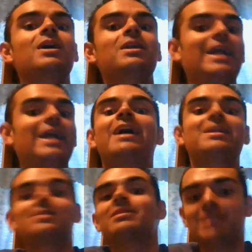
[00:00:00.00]
that
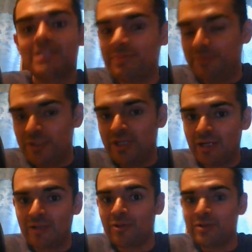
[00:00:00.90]
has this
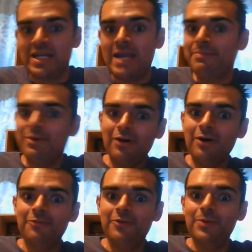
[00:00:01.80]
particular type
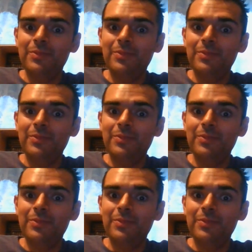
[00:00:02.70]
of,